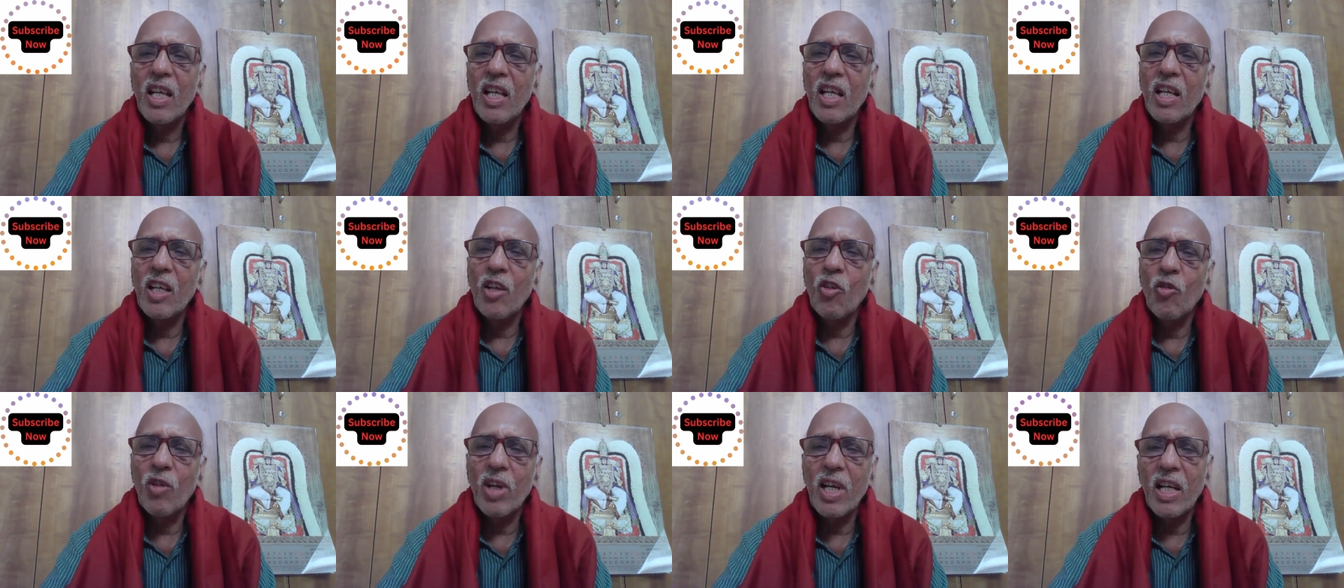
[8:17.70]
He
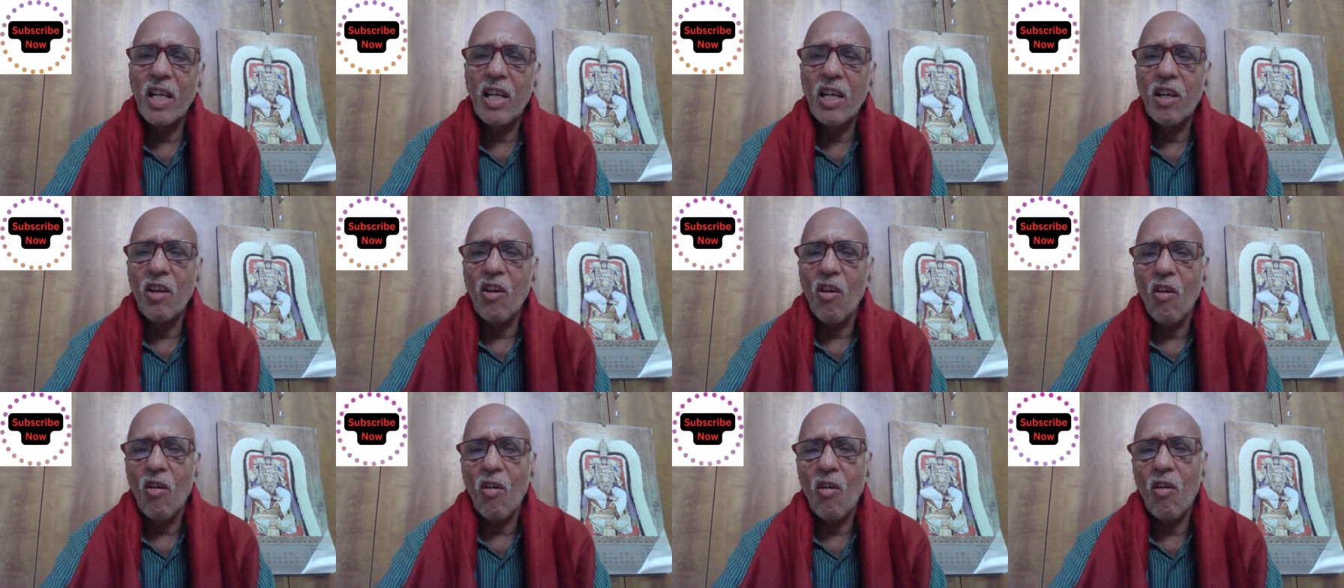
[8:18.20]

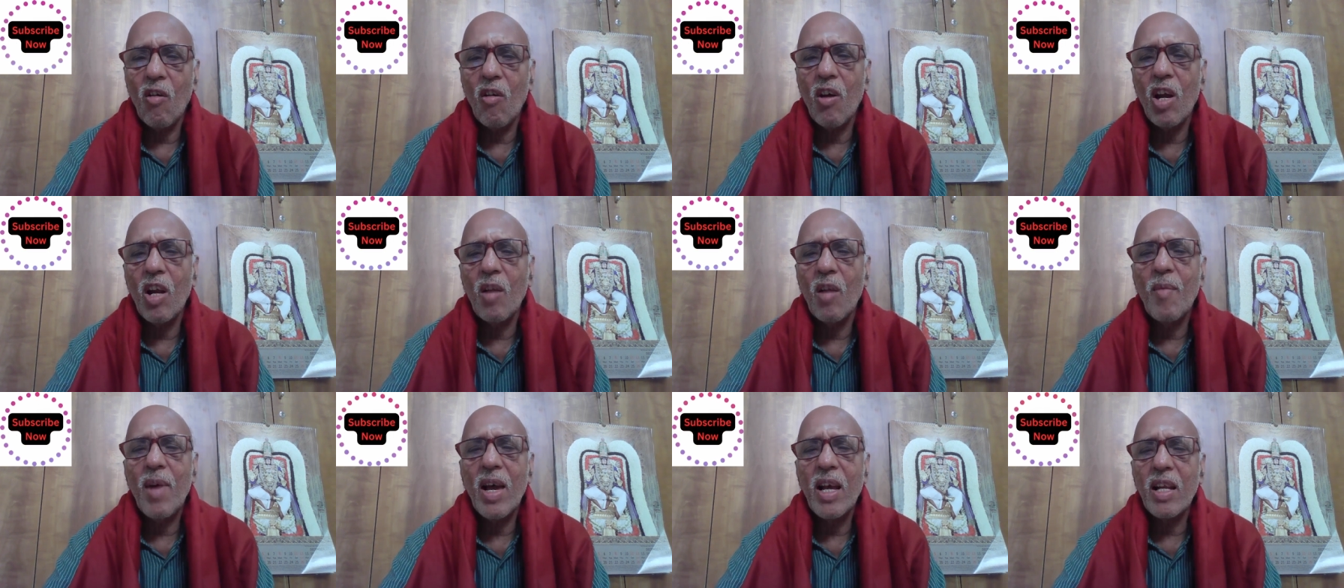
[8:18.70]
donated
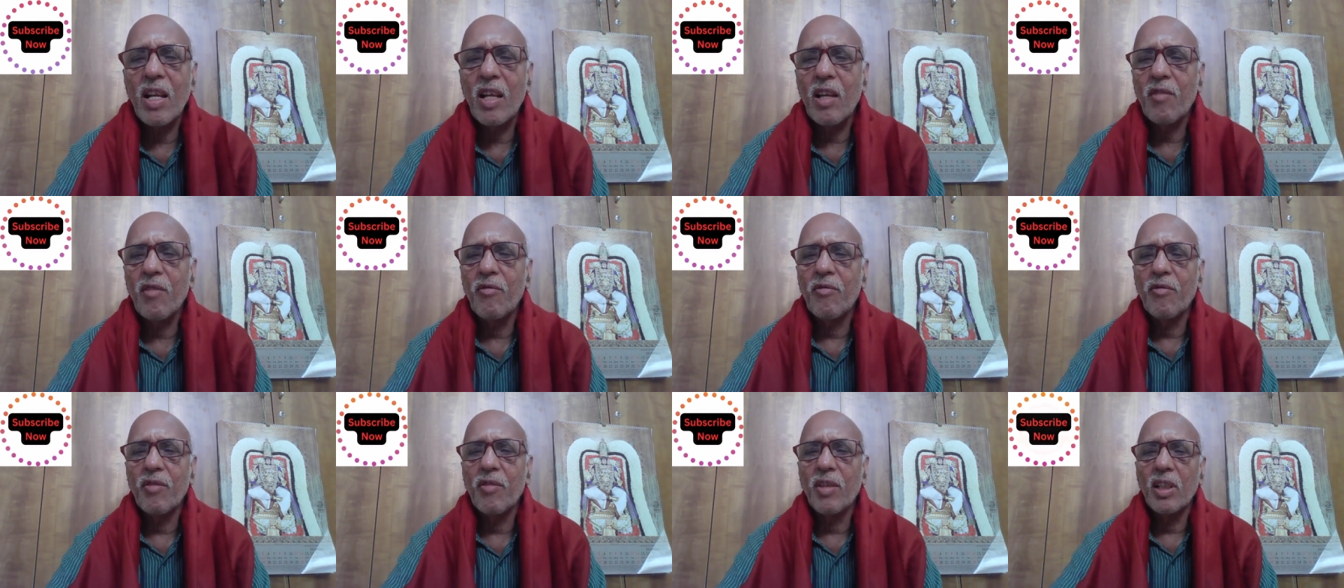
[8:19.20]
all manner
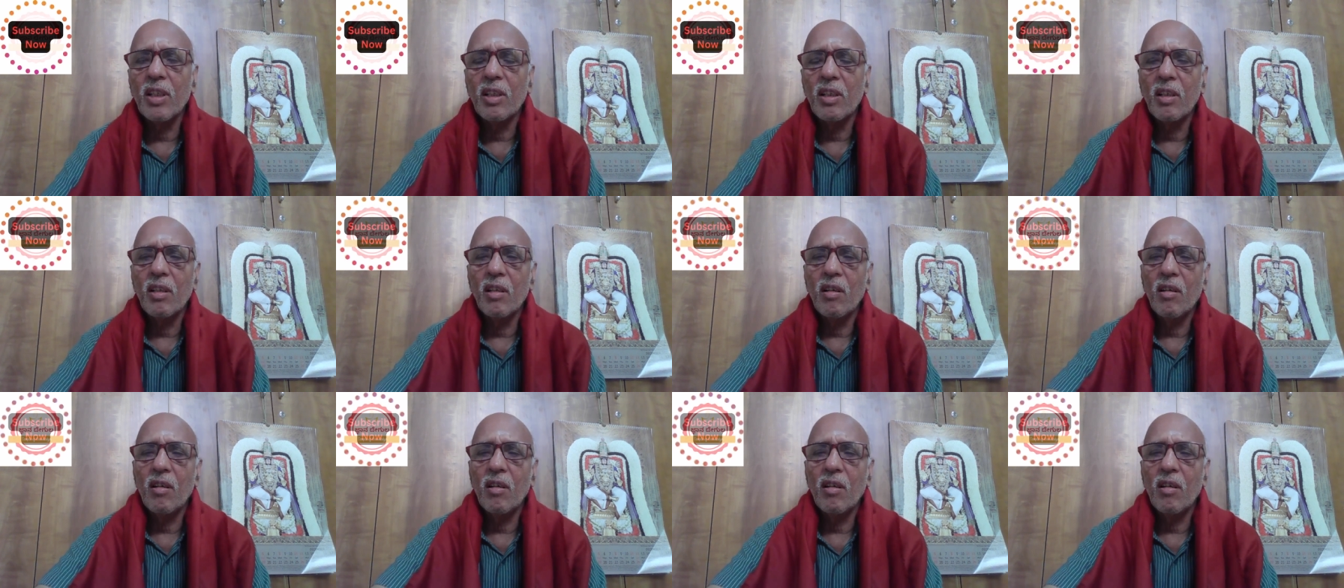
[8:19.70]
of uh,